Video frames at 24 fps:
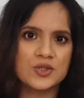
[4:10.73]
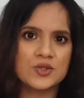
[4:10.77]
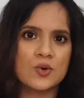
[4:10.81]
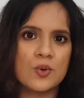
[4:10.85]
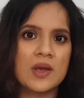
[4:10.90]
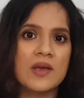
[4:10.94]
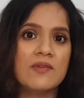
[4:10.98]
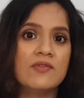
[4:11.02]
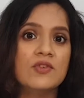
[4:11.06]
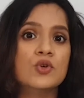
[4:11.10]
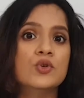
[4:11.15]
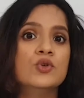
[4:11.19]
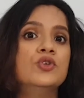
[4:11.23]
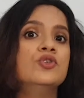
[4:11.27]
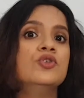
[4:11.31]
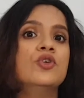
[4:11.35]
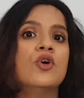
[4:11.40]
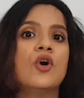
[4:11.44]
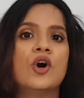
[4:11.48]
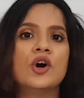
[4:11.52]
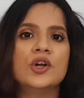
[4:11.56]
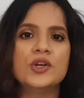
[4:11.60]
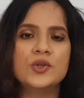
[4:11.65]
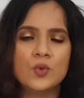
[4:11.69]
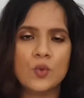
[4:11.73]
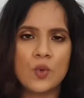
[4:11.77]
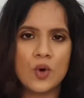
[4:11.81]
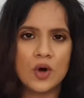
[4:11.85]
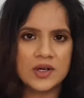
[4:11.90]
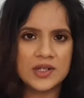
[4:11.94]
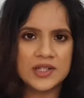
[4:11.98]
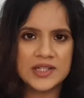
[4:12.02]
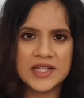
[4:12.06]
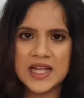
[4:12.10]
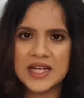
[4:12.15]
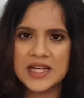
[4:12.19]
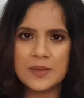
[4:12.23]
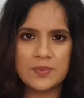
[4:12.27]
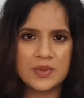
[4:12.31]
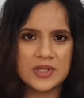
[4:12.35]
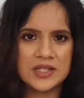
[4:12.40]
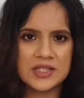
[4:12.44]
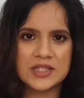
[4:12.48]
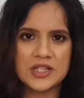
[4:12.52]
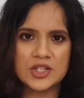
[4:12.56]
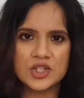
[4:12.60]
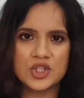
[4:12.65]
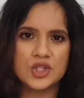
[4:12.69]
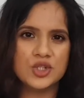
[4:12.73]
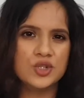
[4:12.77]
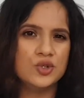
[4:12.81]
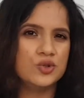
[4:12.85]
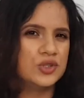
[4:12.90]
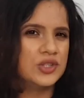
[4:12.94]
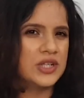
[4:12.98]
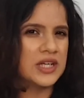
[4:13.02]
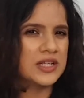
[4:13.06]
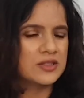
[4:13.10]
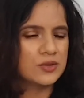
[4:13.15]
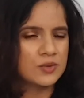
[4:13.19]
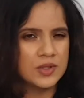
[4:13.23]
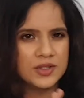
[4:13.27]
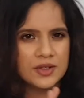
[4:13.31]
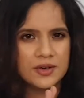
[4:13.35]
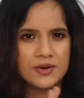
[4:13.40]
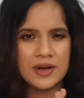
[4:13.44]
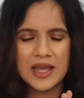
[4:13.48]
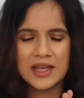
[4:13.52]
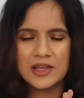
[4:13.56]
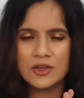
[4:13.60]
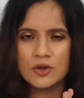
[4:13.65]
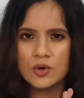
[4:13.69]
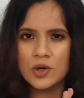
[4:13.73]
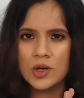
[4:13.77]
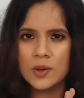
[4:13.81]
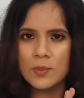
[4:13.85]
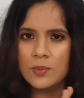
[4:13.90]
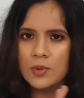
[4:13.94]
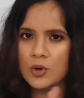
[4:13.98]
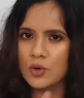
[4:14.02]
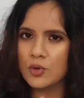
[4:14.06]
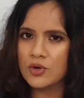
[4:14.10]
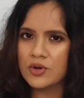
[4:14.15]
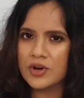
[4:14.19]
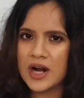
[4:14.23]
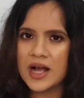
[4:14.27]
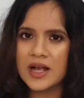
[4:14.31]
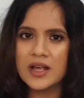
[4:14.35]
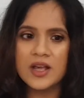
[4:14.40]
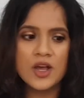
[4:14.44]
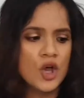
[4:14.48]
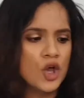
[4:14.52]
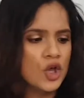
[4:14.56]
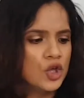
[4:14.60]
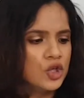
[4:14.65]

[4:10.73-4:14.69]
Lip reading: So if you do not want any precision, you just want a regular blow dry,